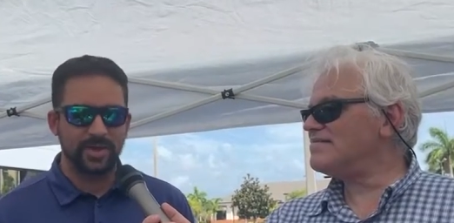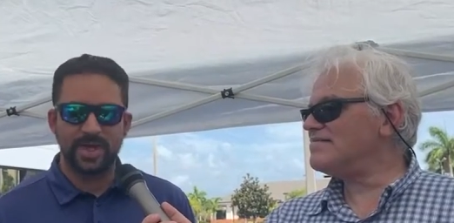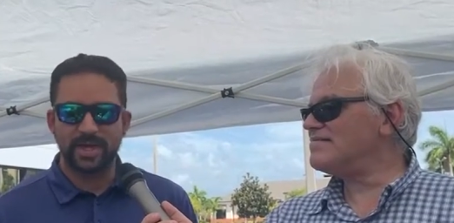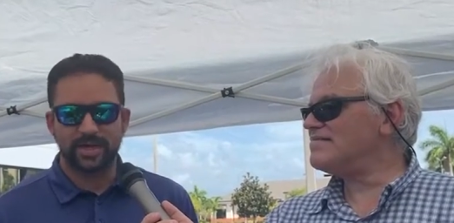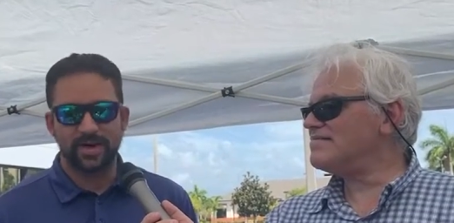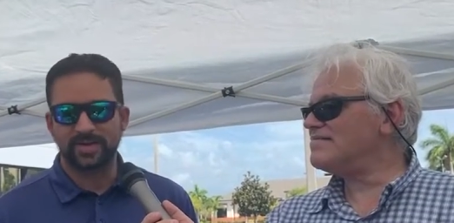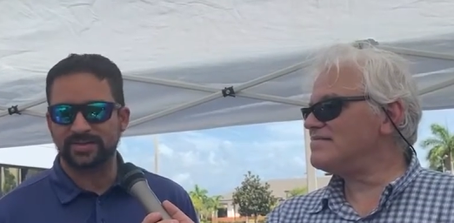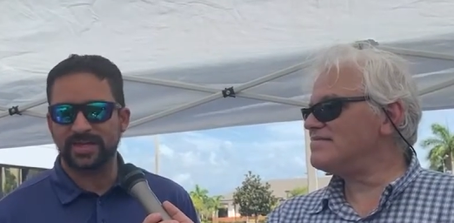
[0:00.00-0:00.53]
Speaker 1: know,
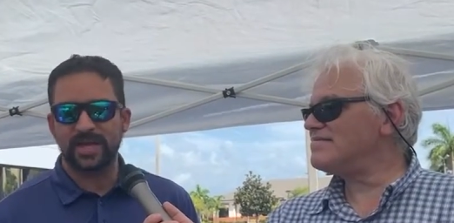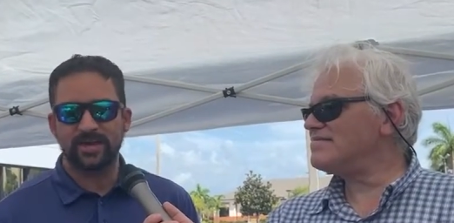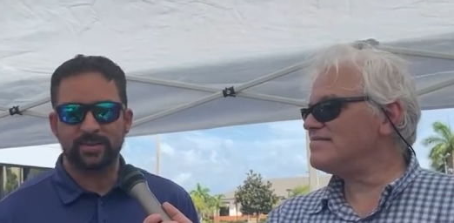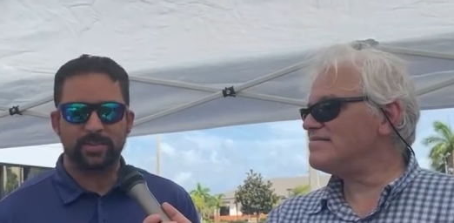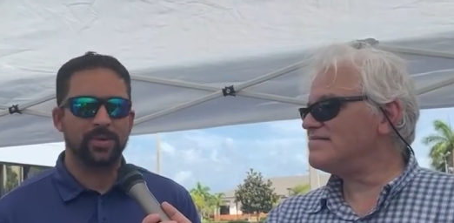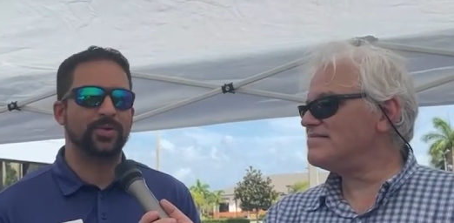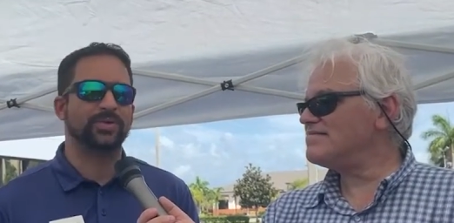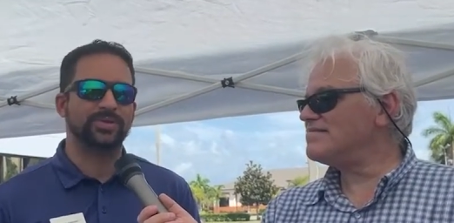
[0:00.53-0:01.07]
cars that
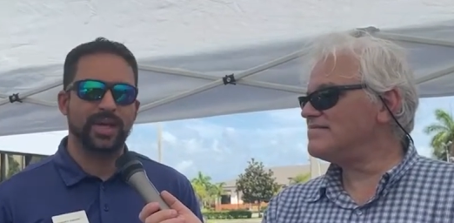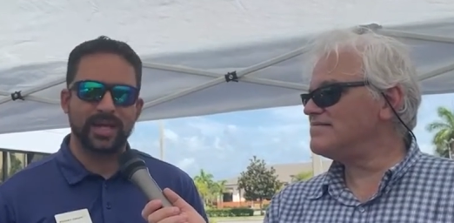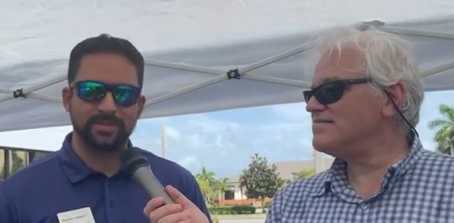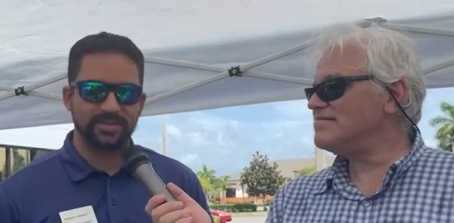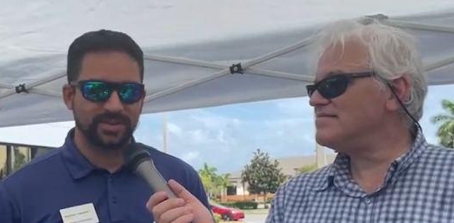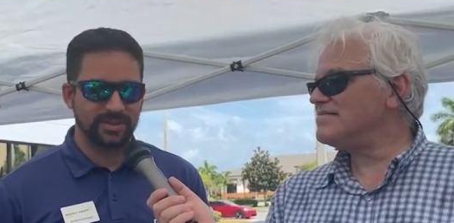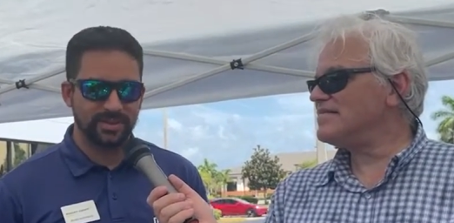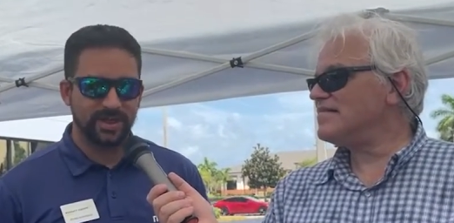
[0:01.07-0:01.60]
are
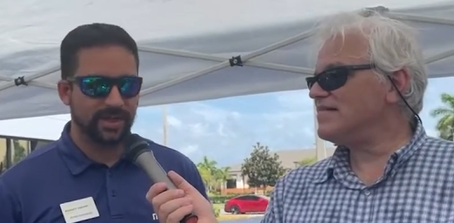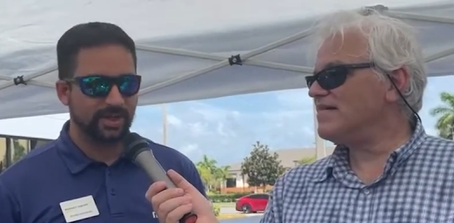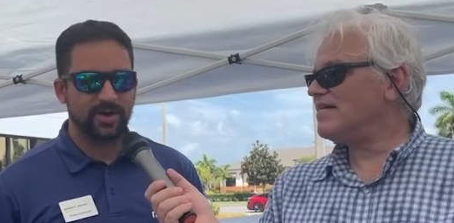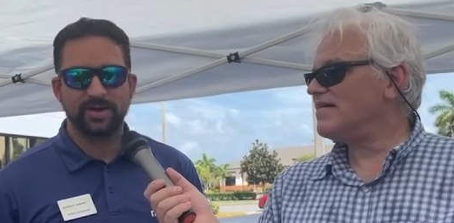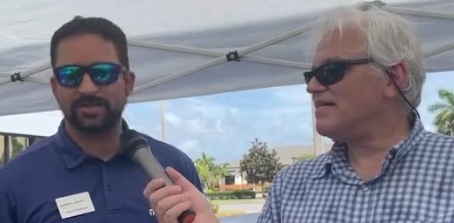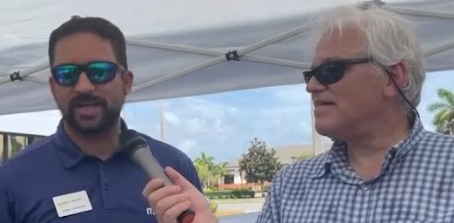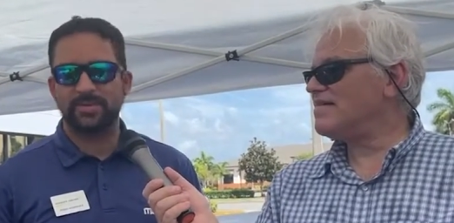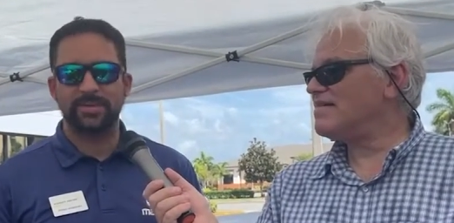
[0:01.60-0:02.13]
prototypes and
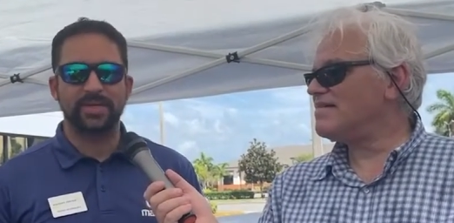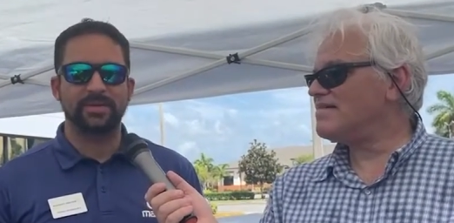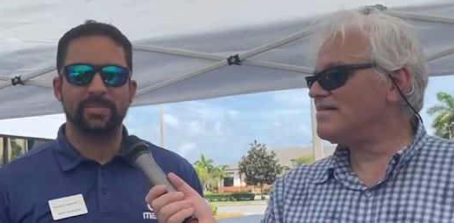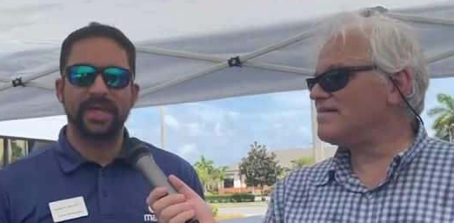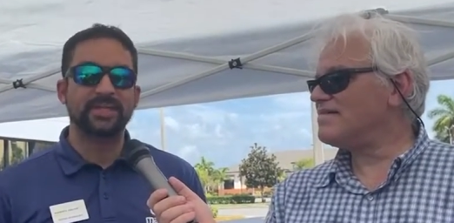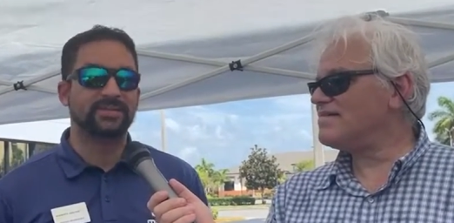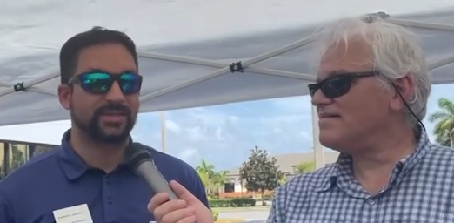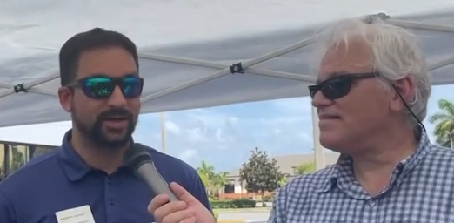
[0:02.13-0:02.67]
cars that have been
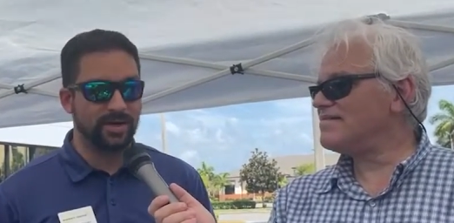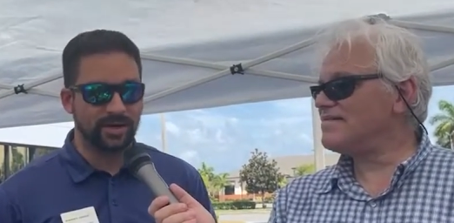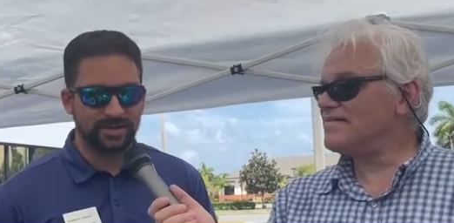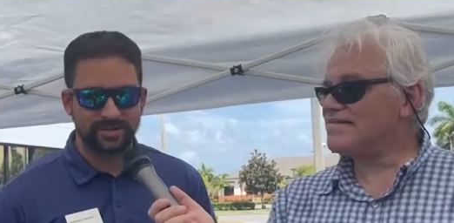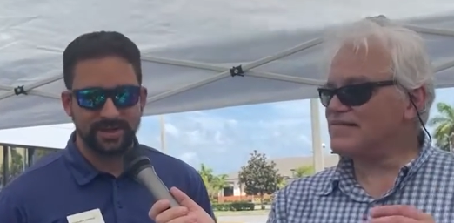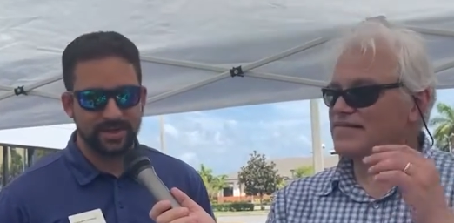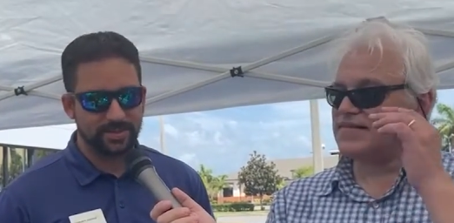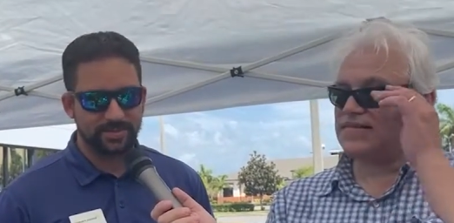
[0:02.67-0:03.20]
pace
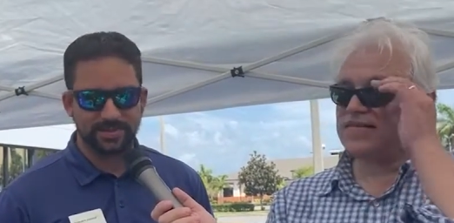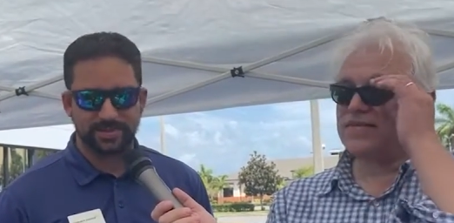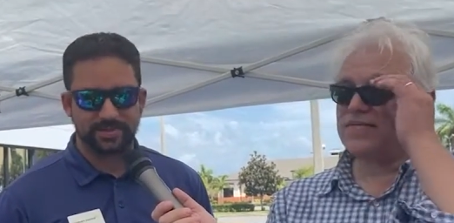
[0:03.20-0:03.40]
cars. Uh, it